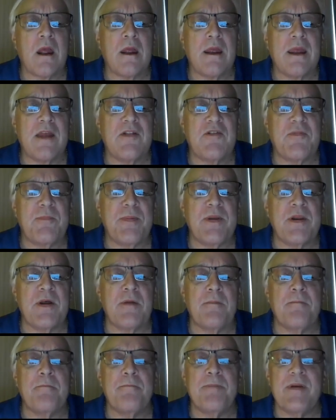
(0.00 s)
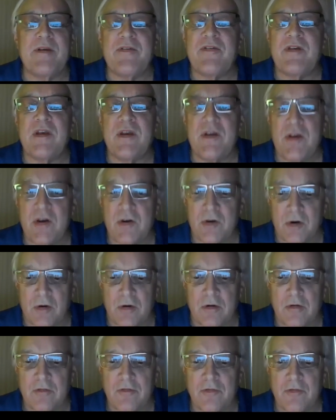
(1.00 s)
it's been a busy
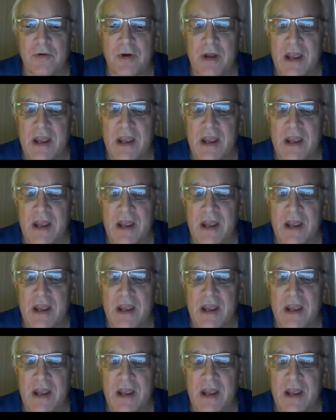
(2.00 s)
year for